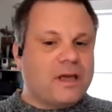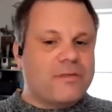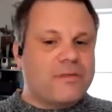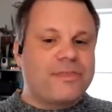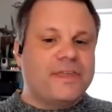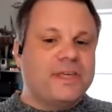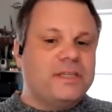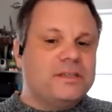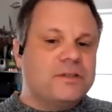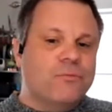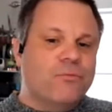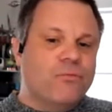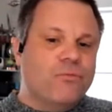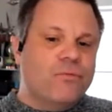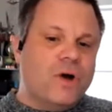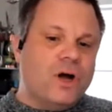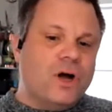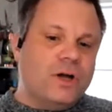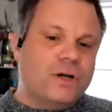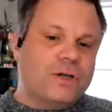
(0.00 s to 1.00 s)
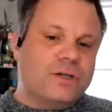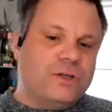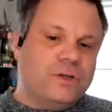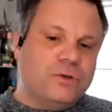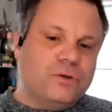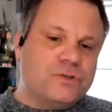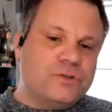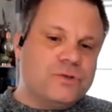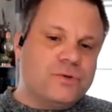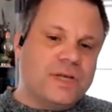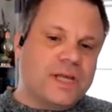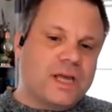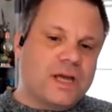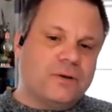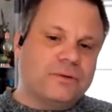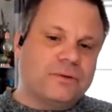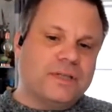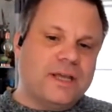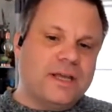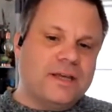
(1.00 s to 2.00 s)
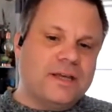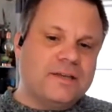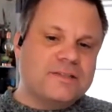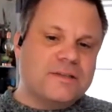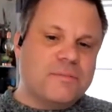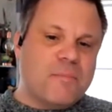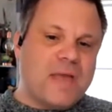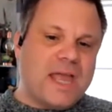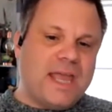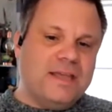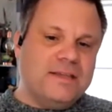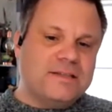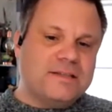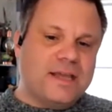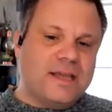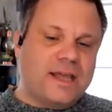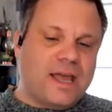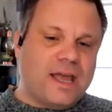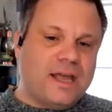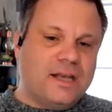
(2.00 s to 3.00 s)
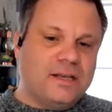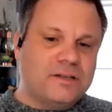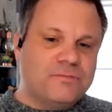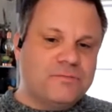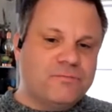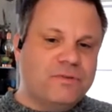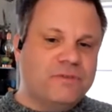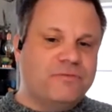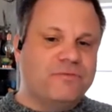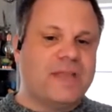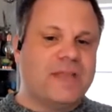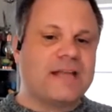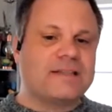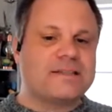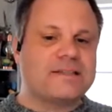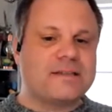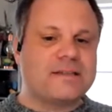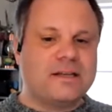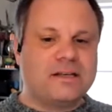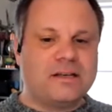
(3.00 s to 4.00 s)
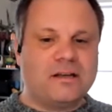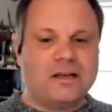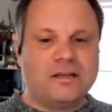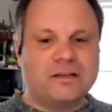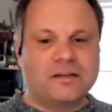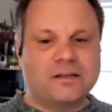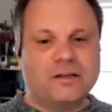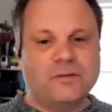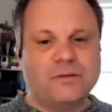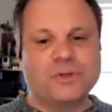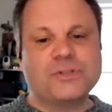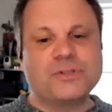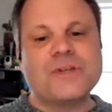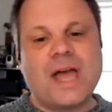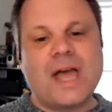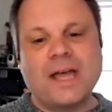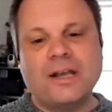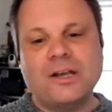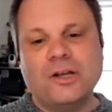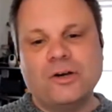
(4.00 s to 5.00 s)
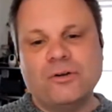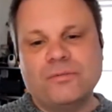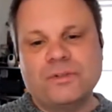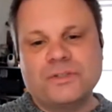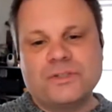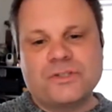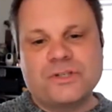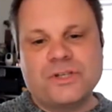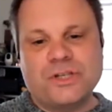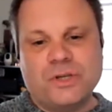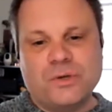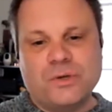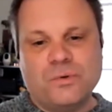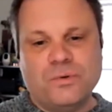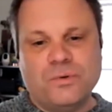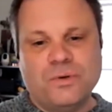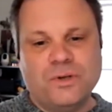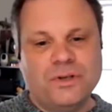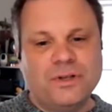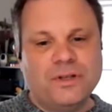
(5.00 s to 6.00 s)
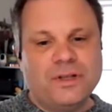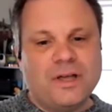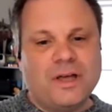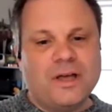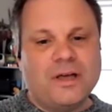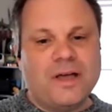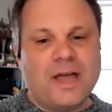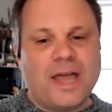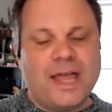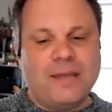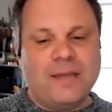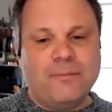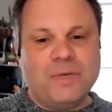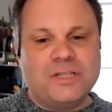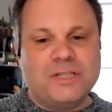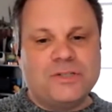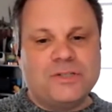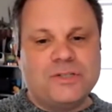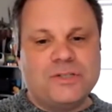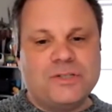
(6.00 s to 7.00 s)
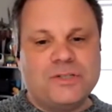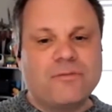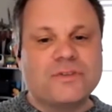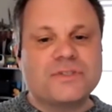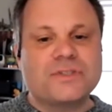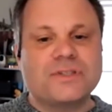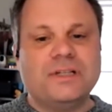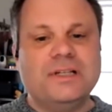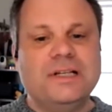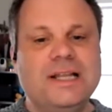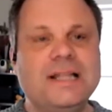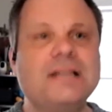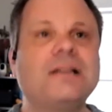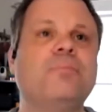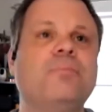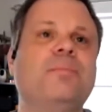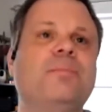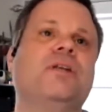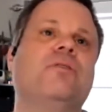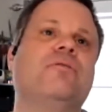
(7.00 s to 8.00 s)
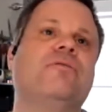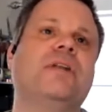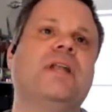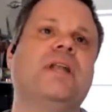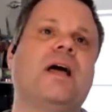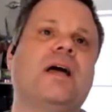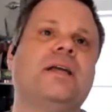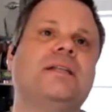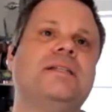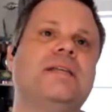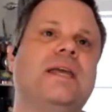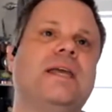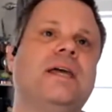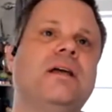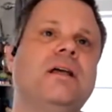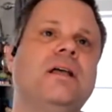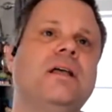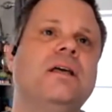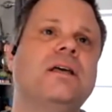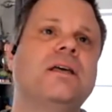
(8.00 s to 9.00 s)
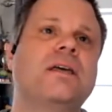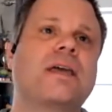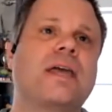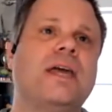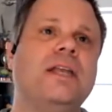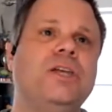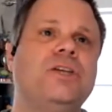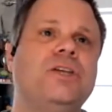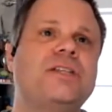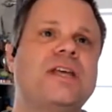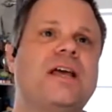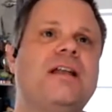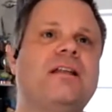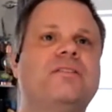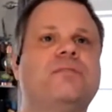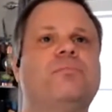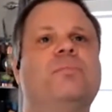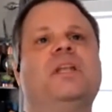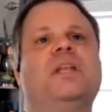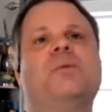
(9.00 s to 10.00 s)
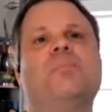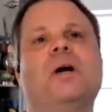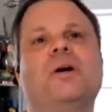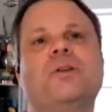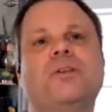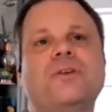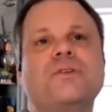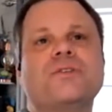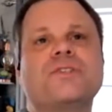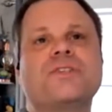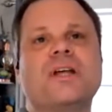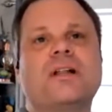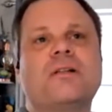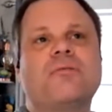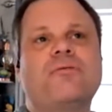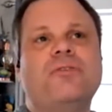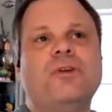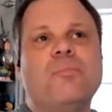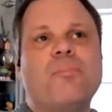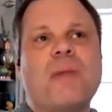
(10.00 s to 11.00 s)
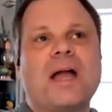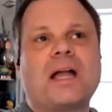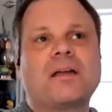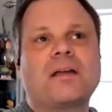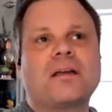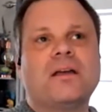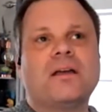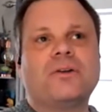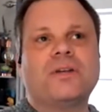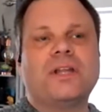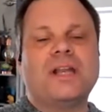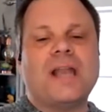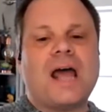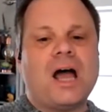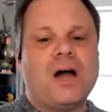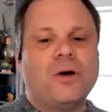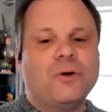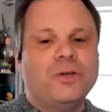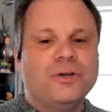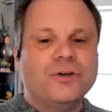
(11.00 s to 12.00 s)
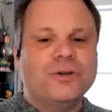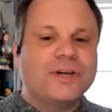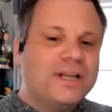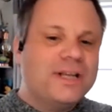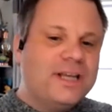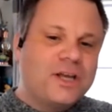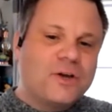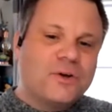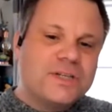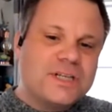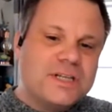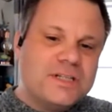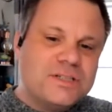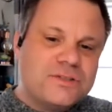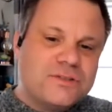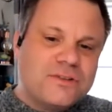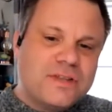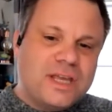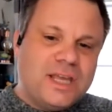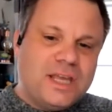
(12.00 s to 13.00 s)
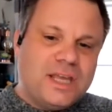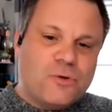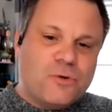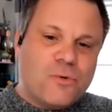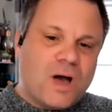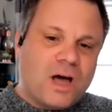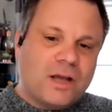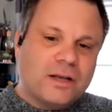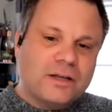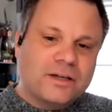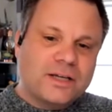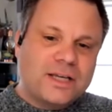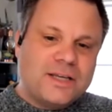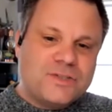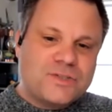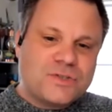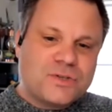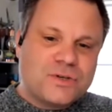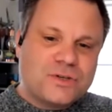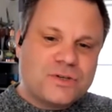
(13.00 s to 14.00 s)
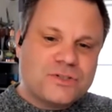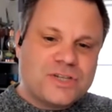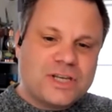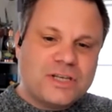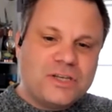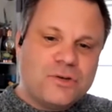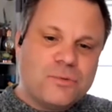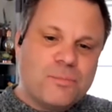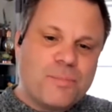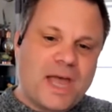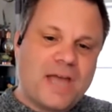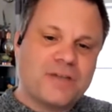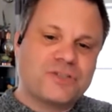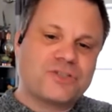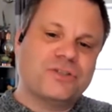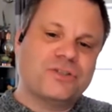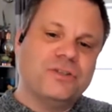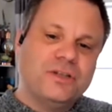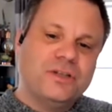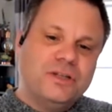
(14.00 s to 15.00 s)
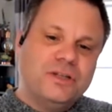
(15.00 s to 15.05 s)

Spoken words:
I think the work you're doing out there is amazing. And with that said, I really want to hand over to you, Amy, to give us a little bit of an idea. Can you tell us a bit about yourself, your background, and how you really got into the iguana research and your passion